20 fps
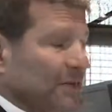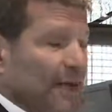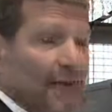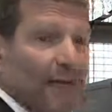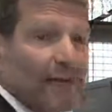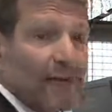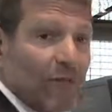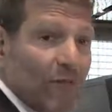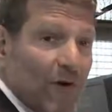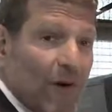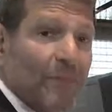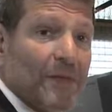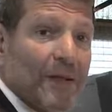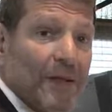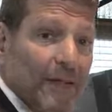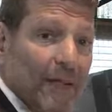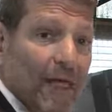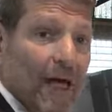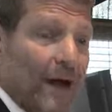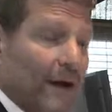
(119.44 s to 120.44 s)
get interrupted
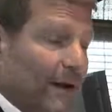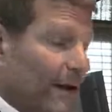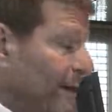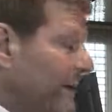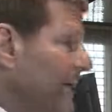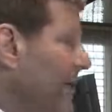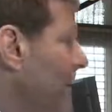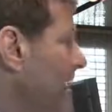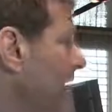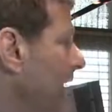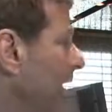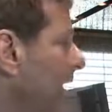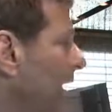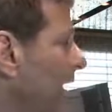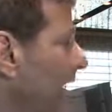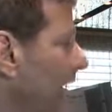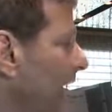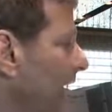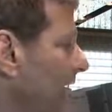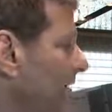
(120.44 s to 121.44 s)
a lot, and
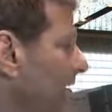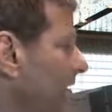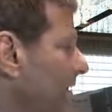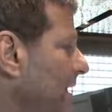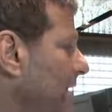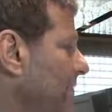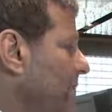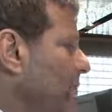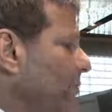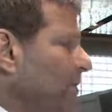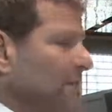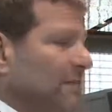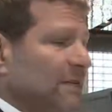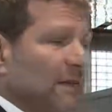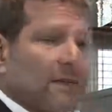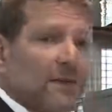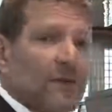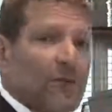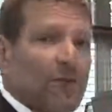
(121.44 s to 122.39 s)
that forces us to